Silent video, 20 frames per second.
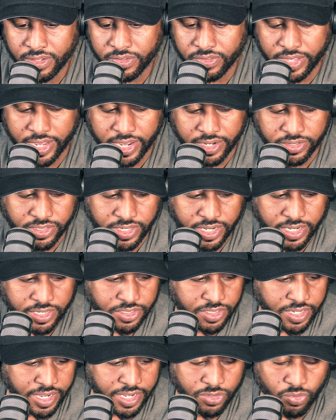
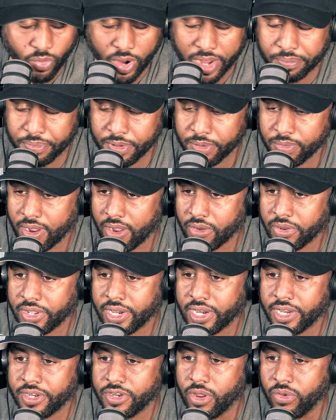there's white people out
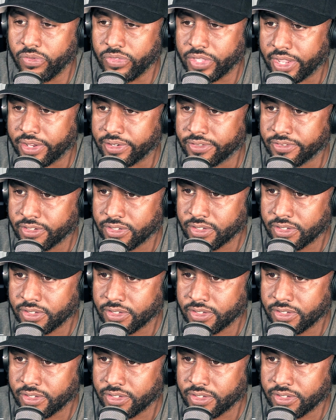here that know that.